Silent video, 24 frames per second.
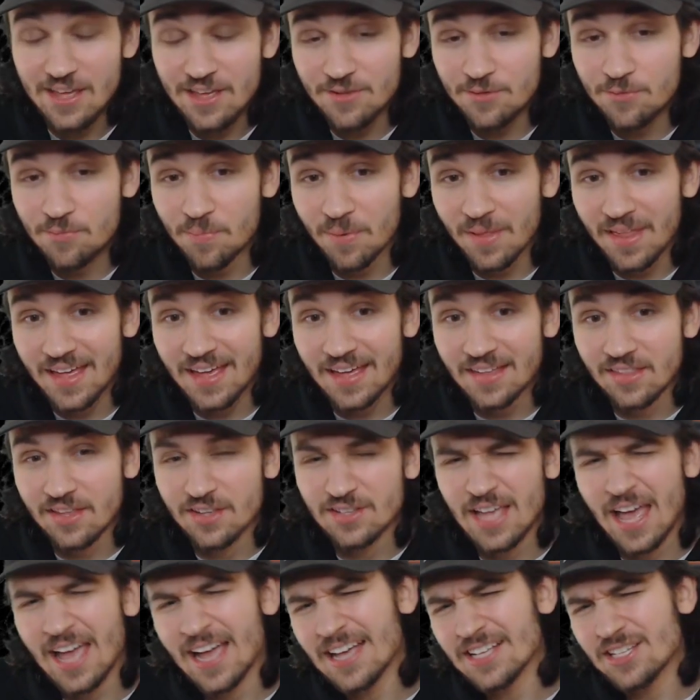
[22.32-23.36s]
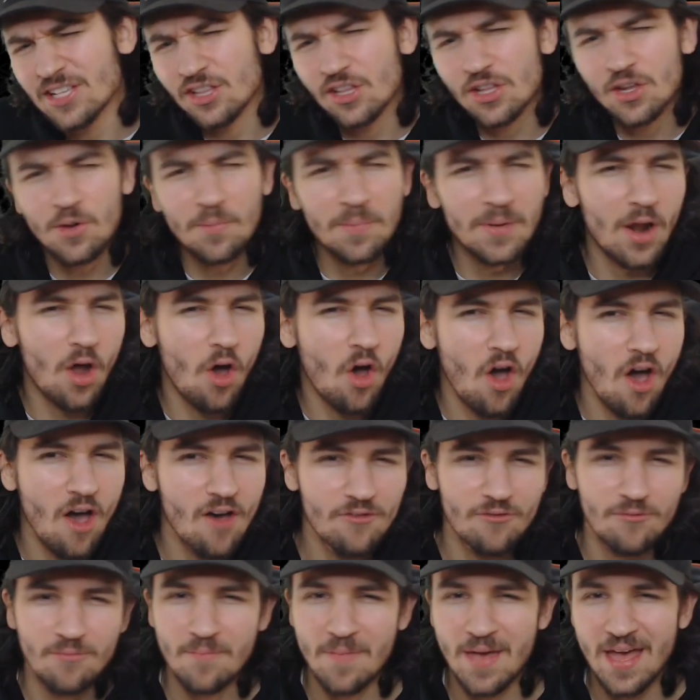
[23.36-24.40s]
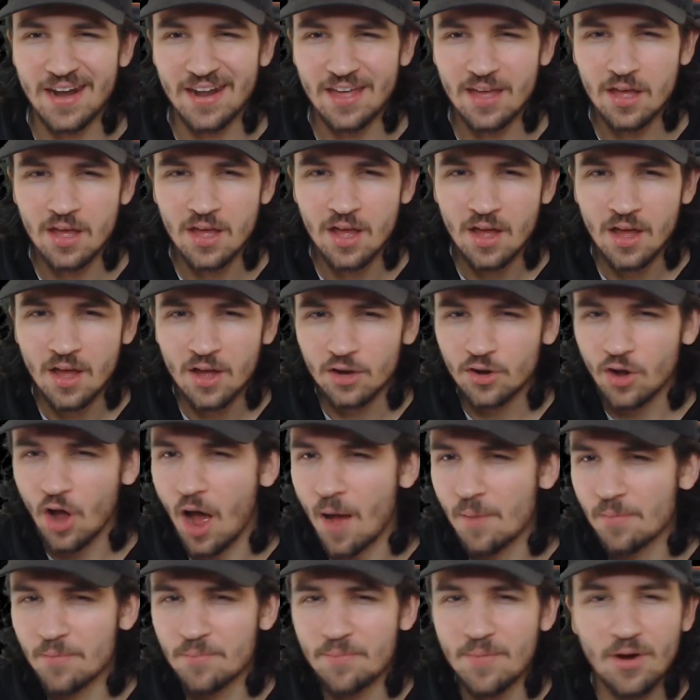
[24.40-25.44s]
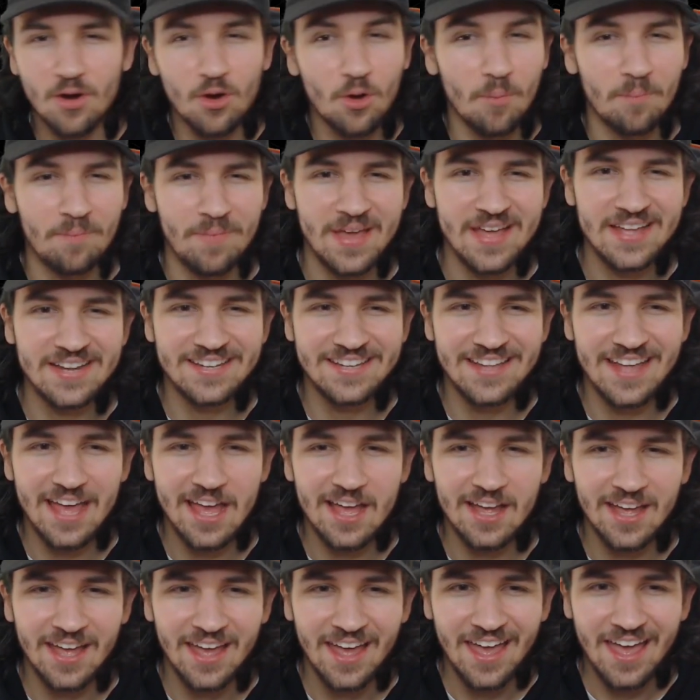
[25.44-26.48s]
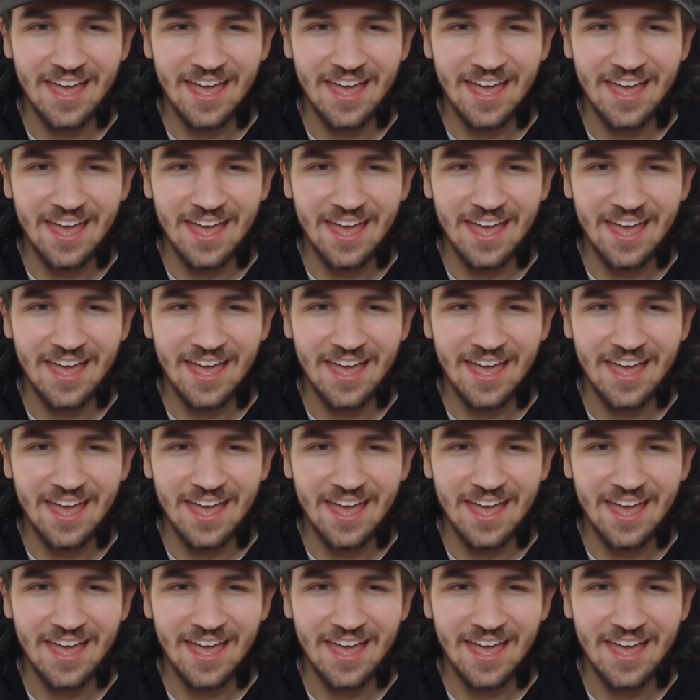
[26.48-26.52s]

is playing this, I guess, a little bit off meta Goblin Barrel bait deck.